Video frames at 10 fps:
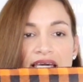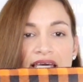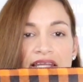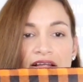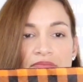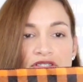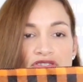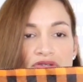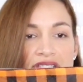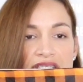And then I'm going to
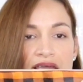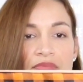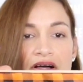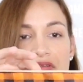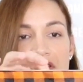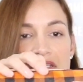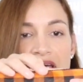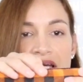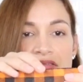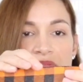do the same on this
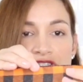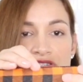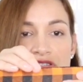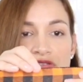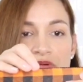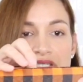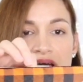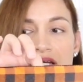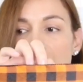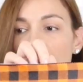end, make sure it's super
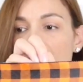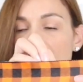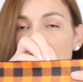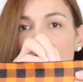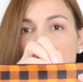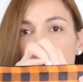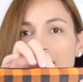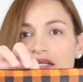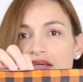tight so it's nice and